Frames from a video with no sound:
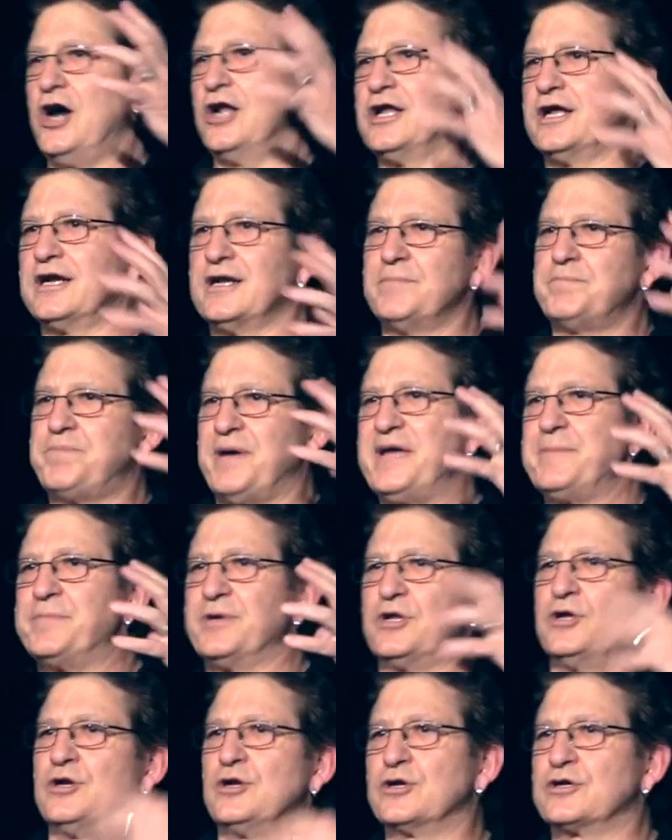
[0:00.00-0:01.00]
lot of
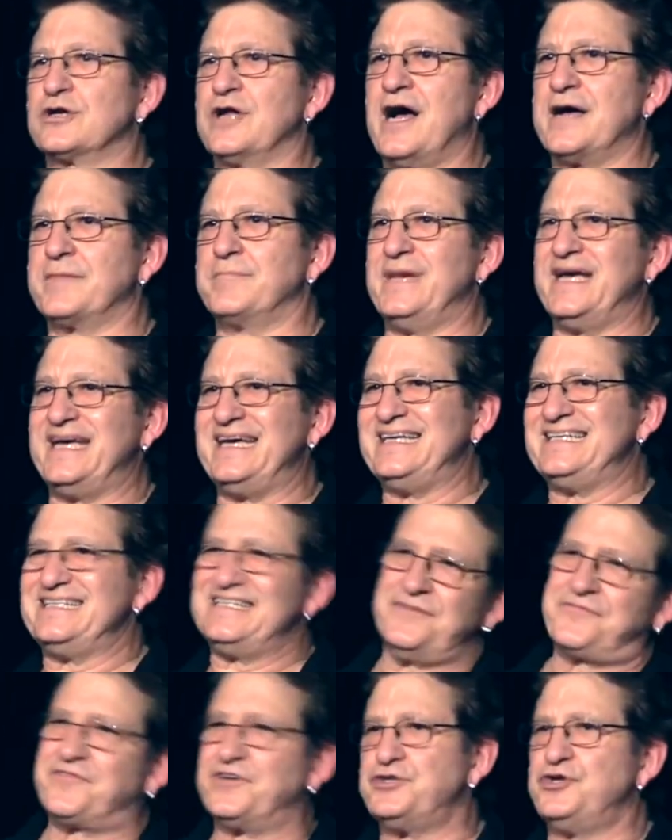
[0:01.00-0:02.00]
people who look like me in
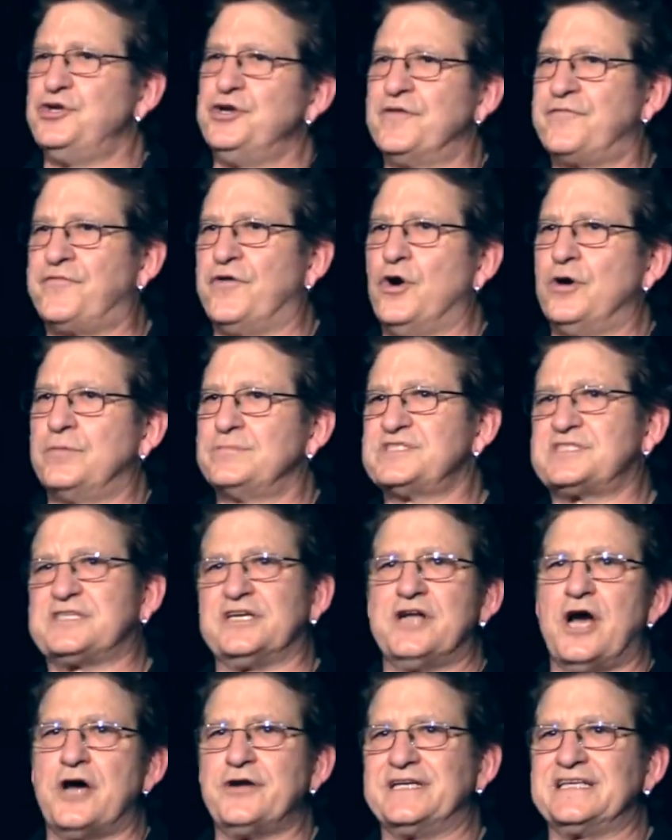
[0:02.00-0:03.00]
different uniforms,
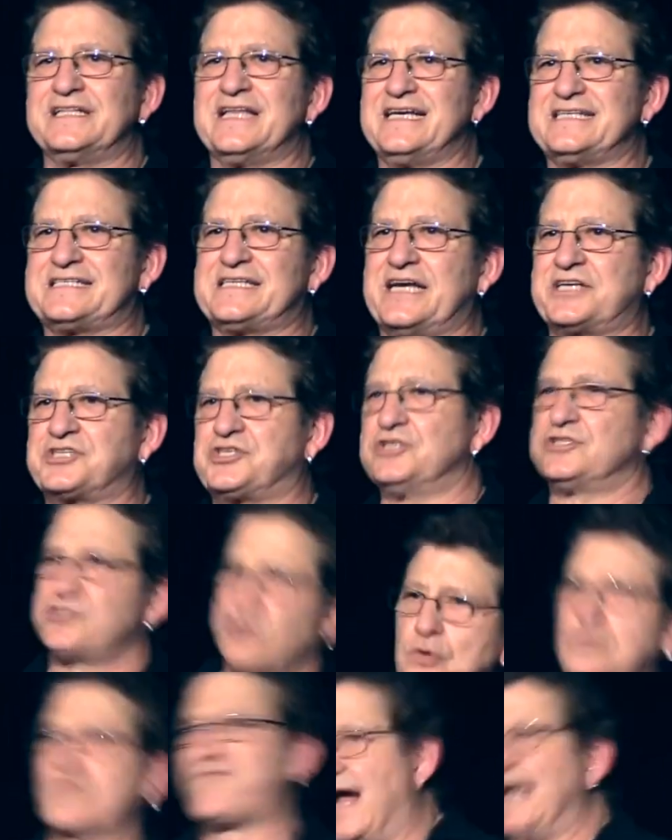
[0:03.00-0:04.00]
denoting their sections,
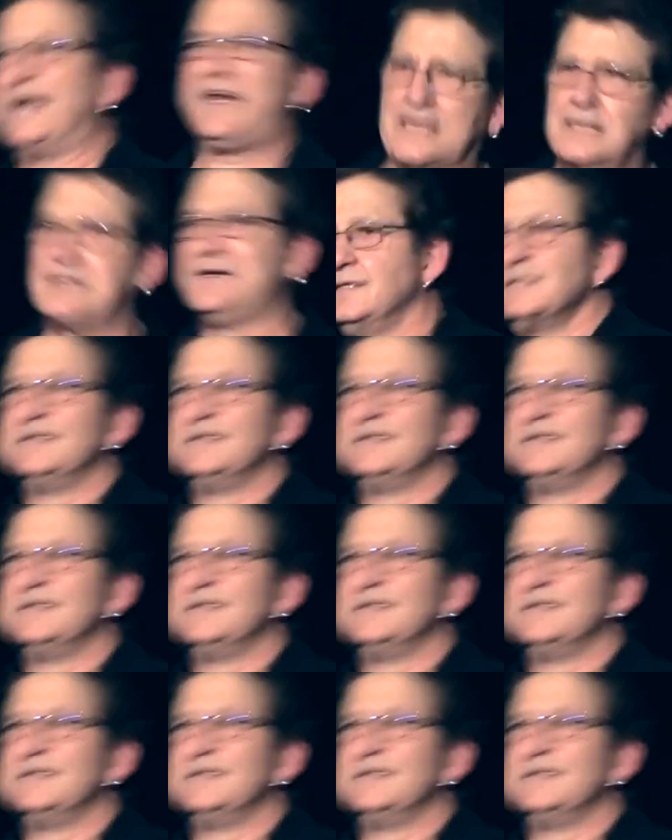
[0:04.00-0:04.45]
all running,